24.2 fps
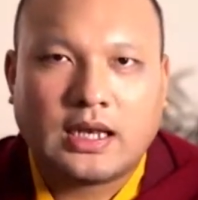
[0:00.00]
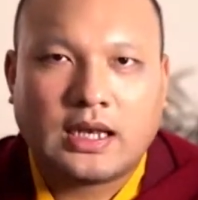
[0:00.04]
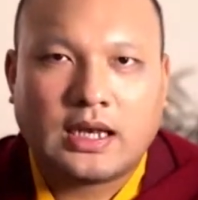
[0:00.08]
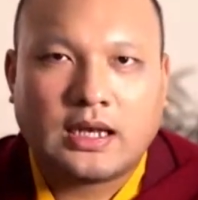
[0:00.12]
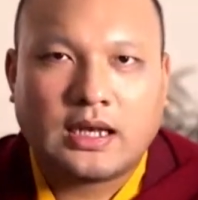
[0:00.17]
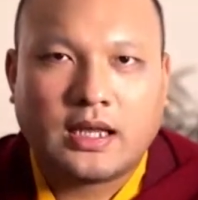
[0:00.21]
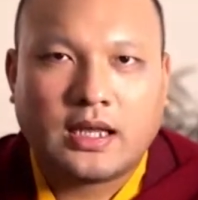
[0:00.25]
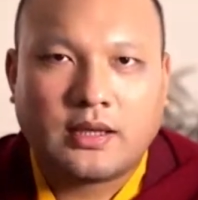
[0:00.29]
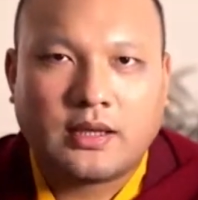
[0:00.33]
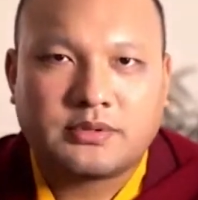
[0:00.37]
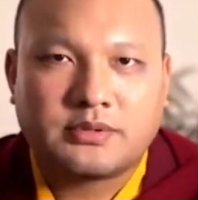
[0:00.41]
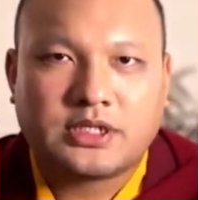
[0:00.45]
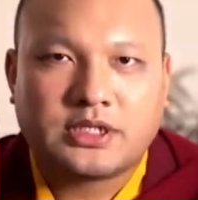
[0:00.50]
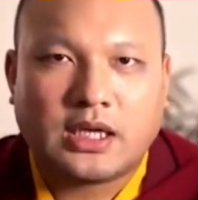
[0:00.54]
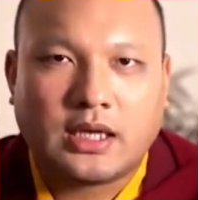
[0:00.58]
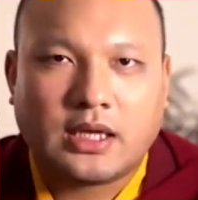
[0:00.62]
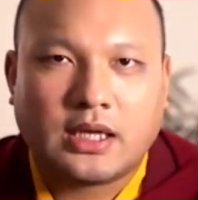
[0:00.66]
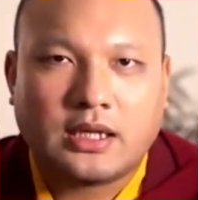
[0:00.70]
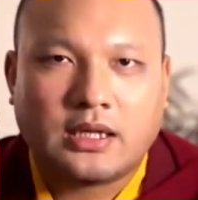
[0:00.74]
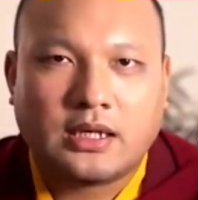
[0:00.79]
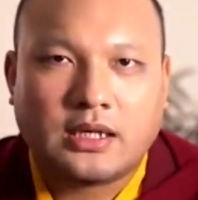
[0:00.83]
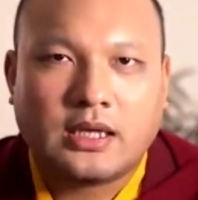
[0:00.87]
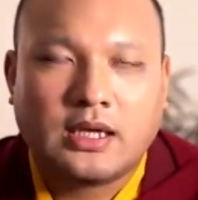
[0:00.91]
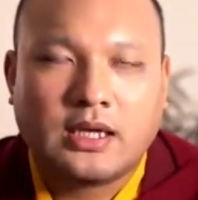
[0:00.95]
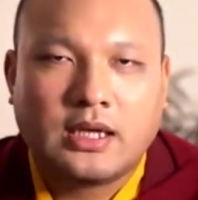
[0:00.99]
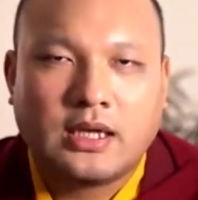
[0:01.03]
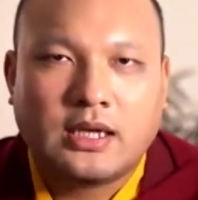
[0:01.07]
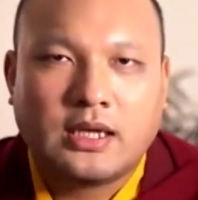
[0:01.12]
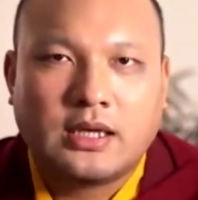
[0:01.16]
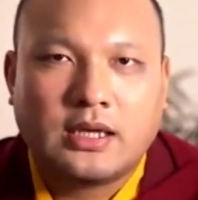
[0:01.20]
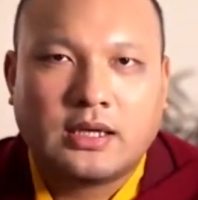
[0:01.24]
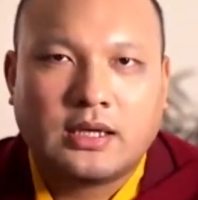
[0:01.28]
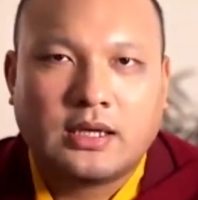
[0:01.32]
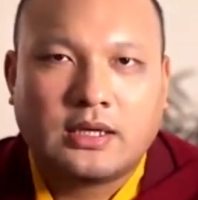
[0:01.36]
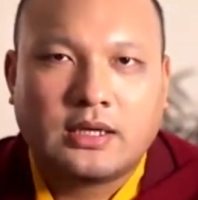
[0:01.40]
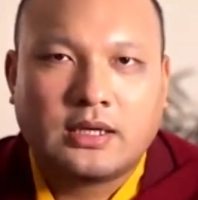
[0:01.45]
a daughter who meditates
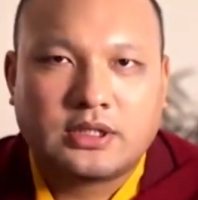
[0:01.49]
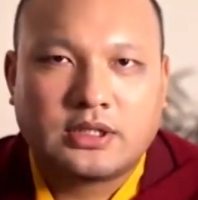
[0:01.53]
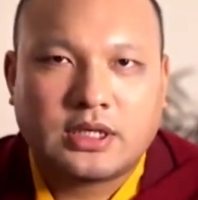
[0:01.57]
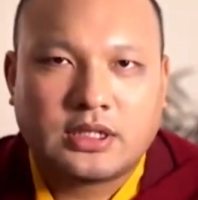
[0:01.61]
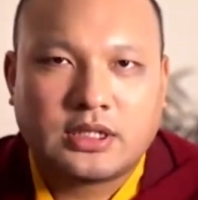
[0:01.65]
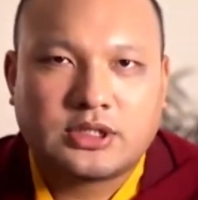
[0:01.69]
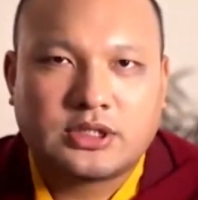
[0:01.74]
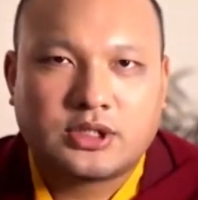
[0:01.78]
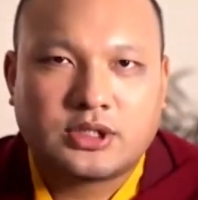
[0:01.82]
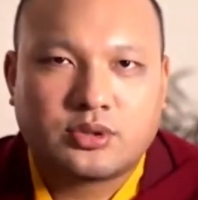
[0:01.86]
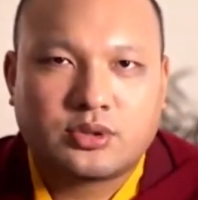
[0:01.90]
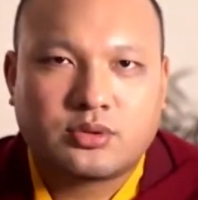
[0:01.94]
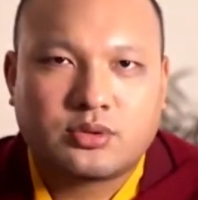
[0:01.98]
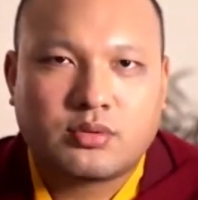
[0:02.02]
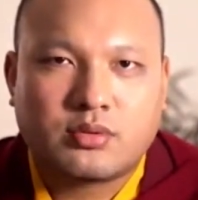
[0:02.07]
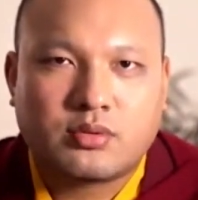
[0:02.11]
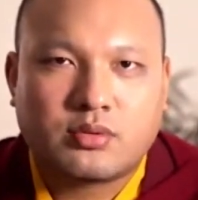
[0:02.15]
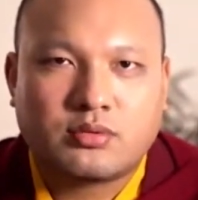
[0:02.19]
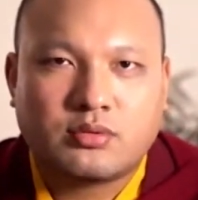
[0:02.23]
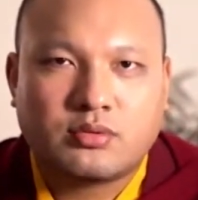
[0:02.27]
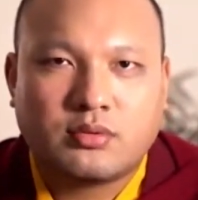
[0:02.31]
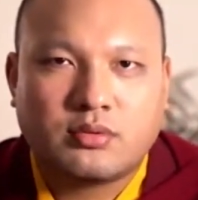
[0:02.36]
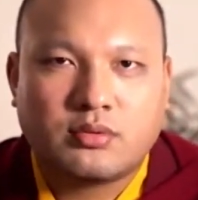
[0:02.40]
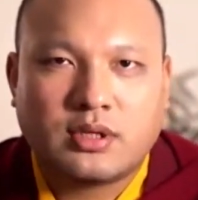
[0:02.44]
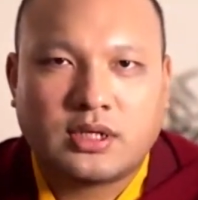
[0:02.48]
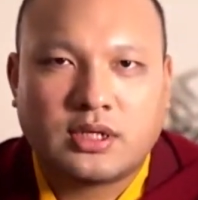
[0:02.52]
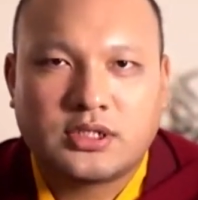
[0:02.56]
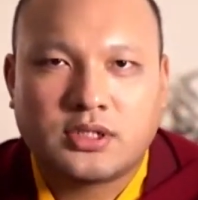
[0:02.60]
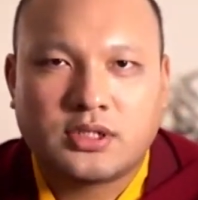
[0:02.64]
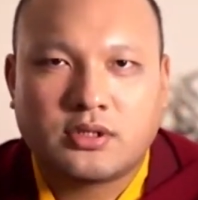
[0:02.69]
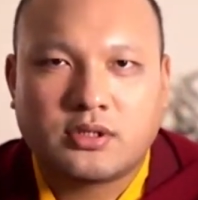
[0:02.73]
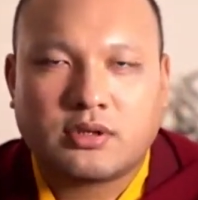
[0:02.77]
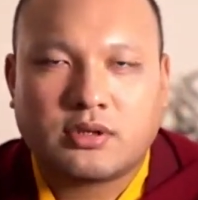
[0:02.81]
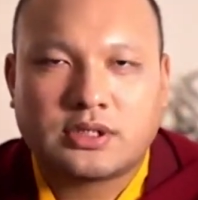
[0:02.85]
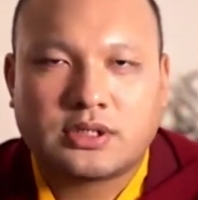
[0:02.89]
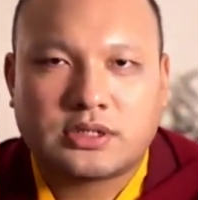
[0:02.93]
there. And so I'll tell her.
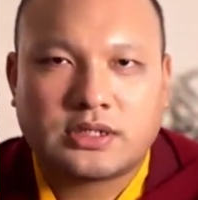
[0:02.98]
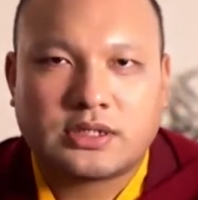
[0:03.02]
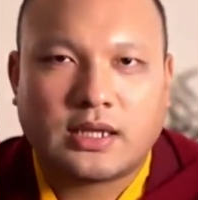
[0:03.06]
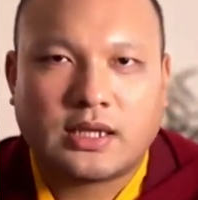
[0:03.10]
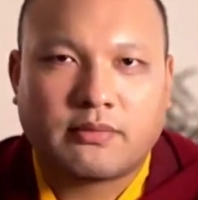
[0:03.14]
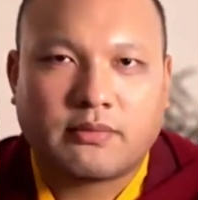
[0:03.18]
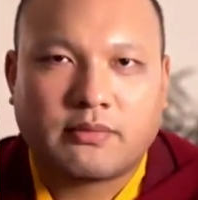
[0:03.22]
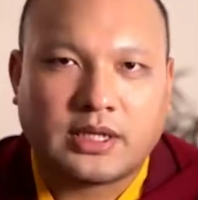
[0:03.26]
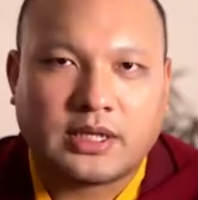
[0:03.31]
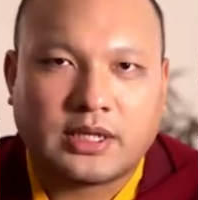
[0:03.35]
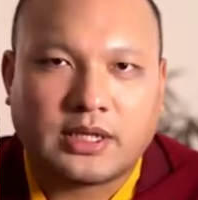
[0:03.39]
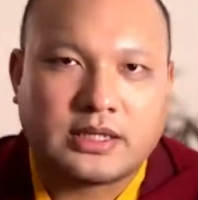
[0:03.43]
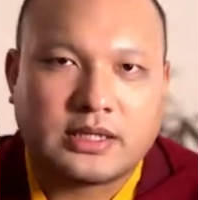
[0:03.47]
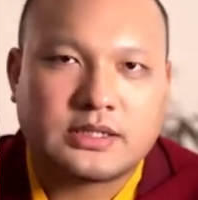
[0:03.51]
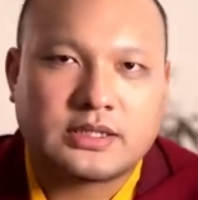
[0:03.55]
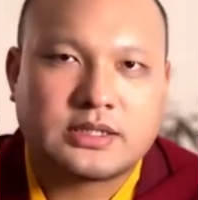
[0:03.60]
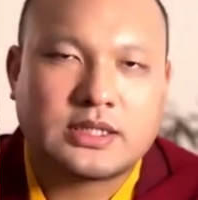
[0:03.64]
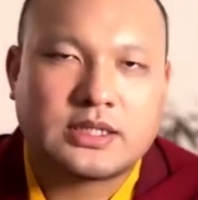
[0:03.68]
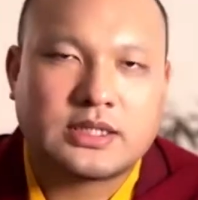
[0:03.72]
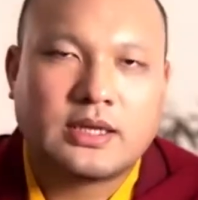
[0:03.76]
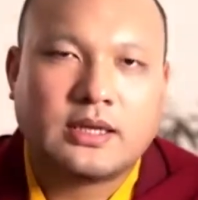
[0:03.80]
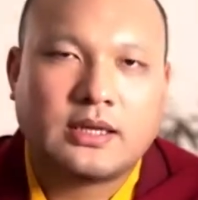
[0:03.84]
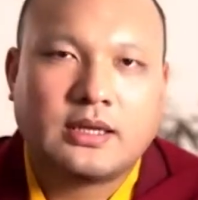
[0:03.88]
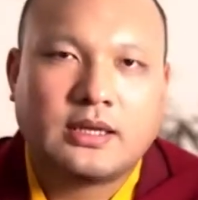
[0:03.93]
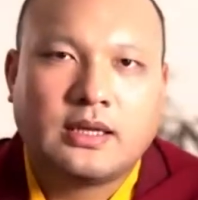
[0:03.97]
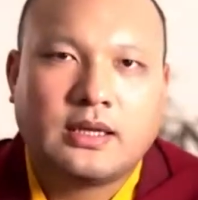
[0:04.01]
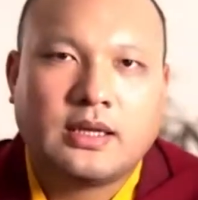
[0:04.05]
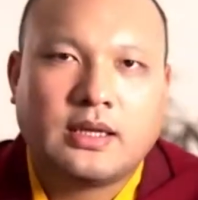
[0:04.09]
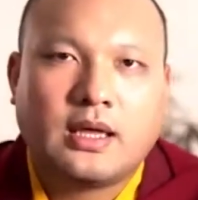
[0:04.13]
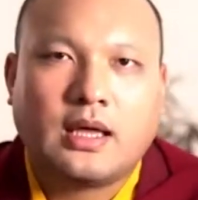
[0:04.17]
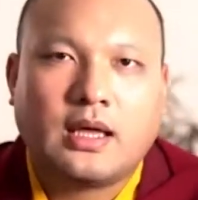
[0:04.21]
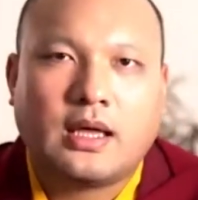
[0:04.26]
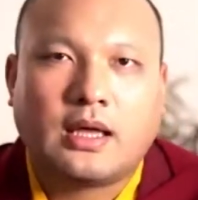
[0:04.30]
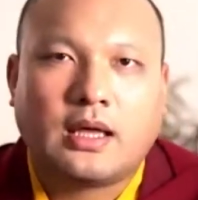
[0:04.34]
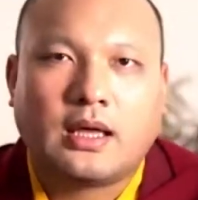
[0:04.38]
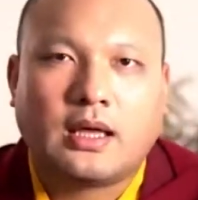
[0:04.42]
And
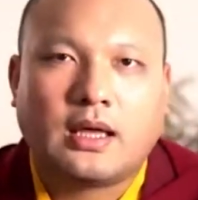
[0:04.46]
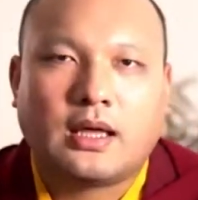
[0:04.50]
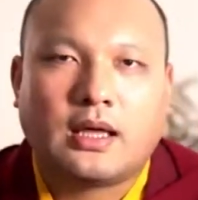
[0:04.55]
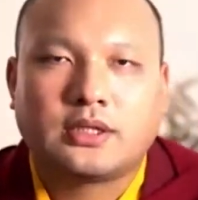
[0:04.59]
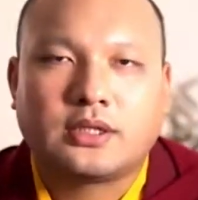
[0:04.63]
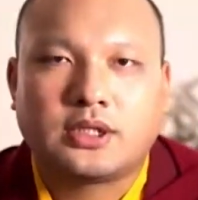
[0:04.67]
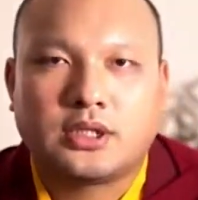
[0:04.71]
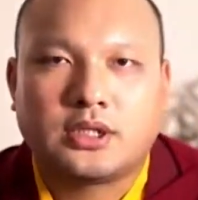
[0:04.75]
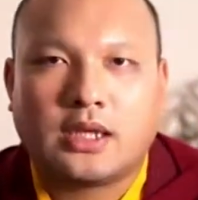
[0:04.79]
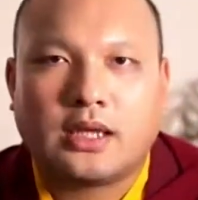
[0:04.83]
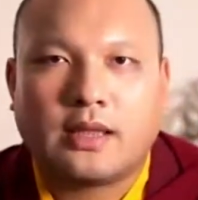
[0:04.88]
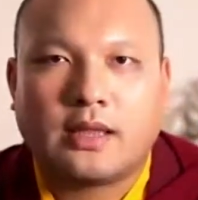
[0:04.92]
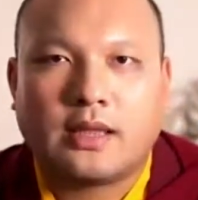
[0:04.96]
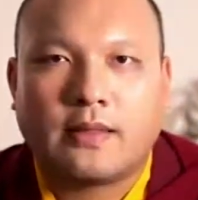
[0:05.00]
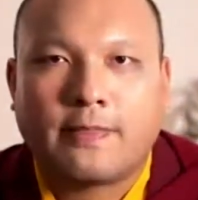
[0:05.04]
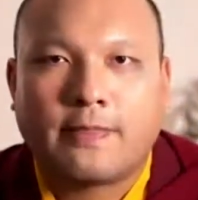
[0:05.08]
so to please